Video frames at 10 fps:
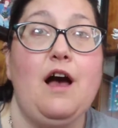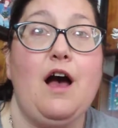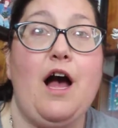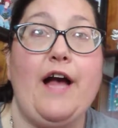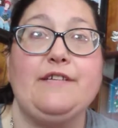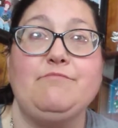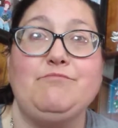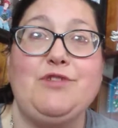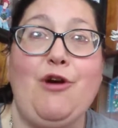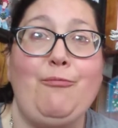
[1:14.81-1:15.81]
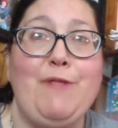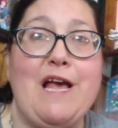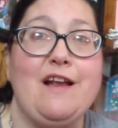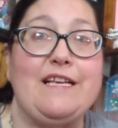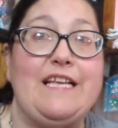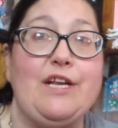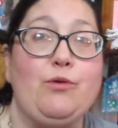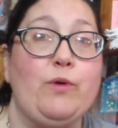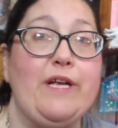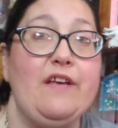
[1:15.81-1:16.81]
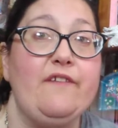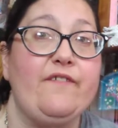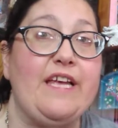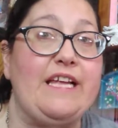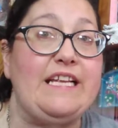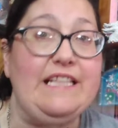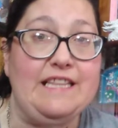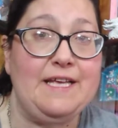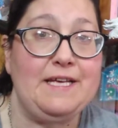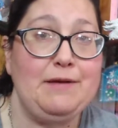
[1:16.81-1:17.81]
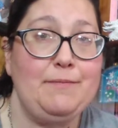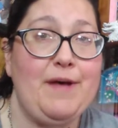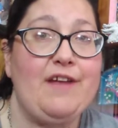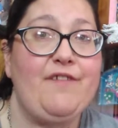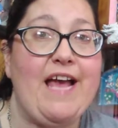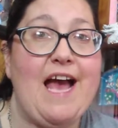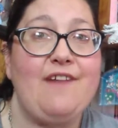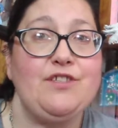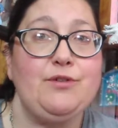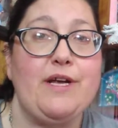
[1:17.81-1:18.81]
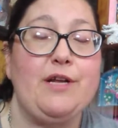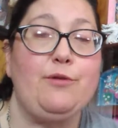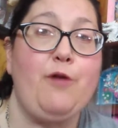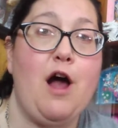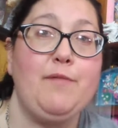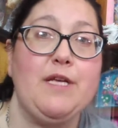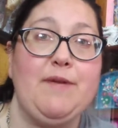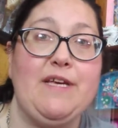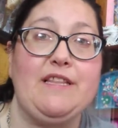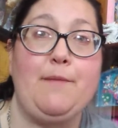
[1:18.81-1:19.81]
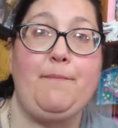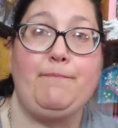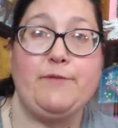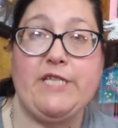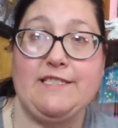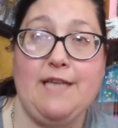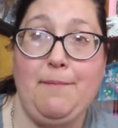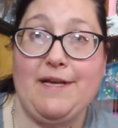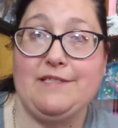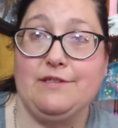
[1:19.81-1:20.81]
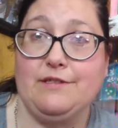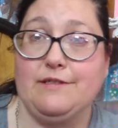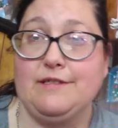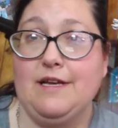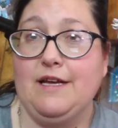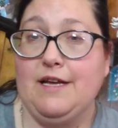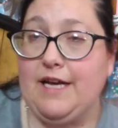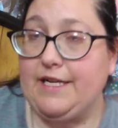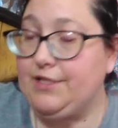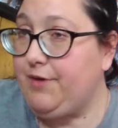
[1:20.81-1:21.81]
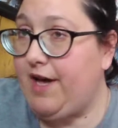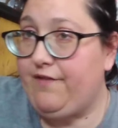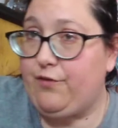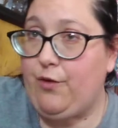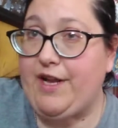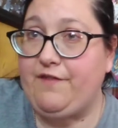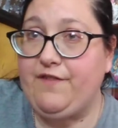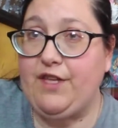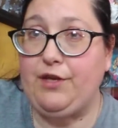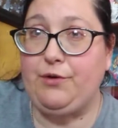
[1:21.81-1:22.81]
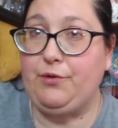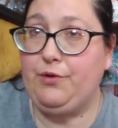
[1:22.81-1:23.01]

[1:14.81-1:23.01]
I don't plan on getting rid of anything, but if I have to, it'll probably be the jigsaw puzzles. I do have quite a few.